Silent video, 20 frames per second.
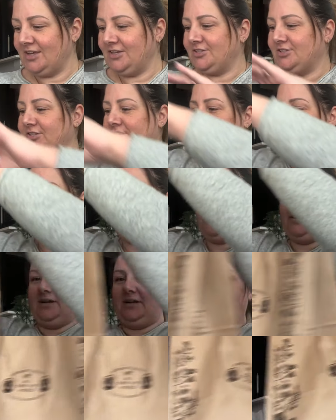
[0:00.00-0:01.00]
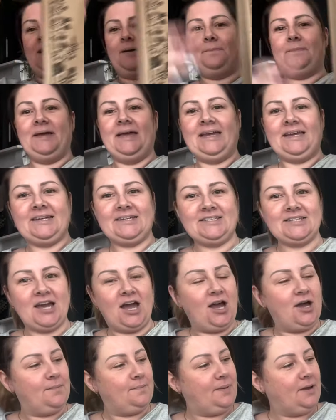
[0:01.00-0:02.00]
So picked
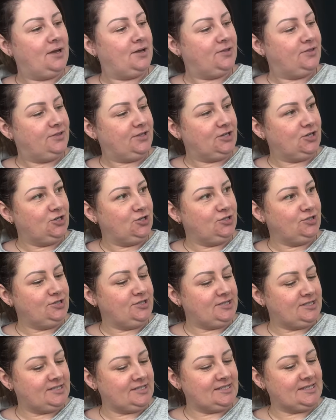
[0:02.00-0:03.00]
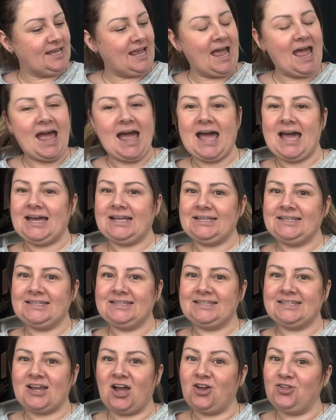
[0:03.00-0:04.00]
up the goods
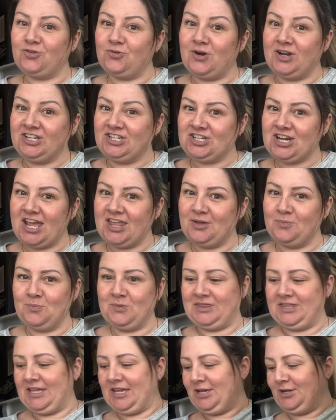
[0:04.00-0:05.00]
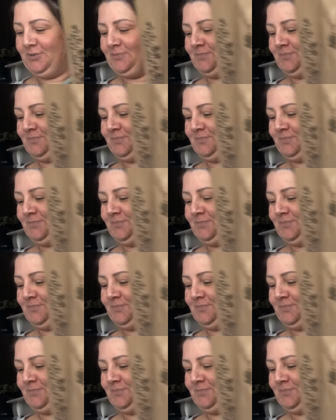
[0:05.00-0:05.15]
and I thought I'd share them with you.